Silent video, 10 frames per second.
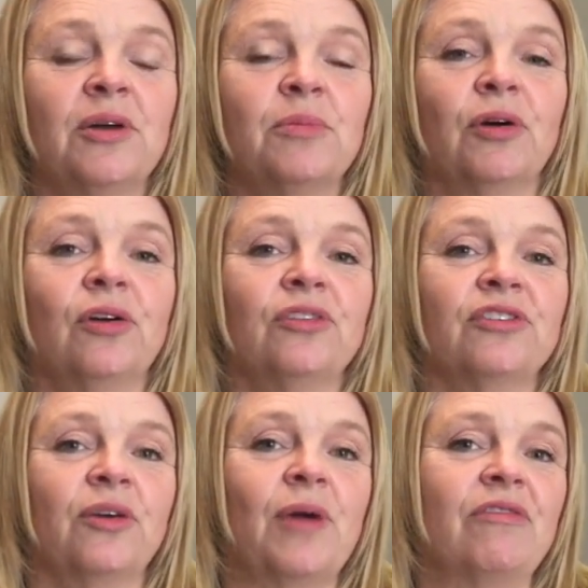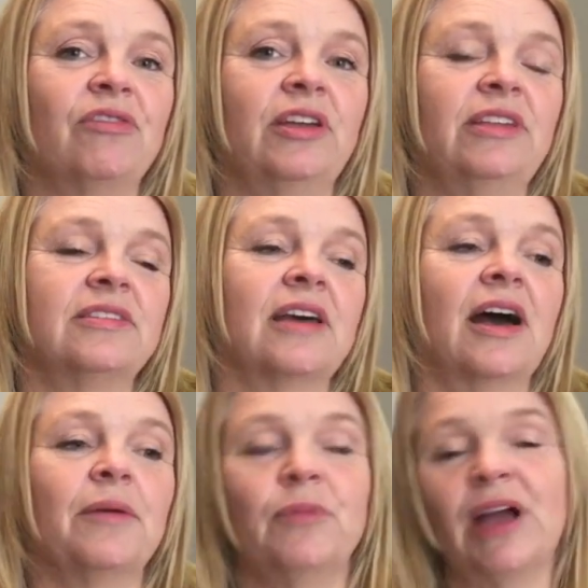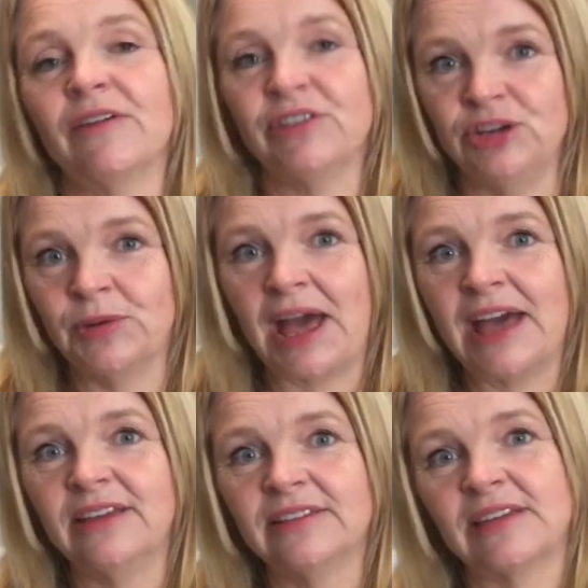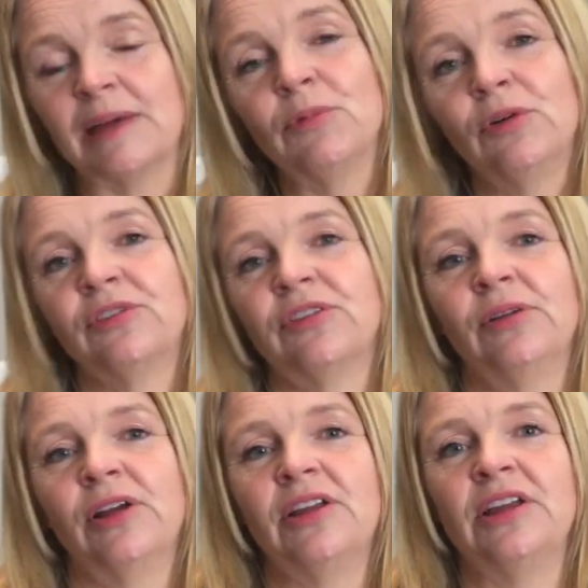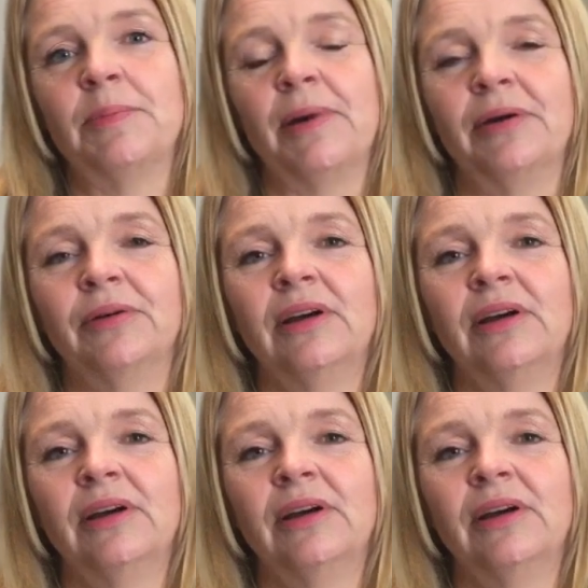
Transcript: but also every time we have a new case, I'm also learning about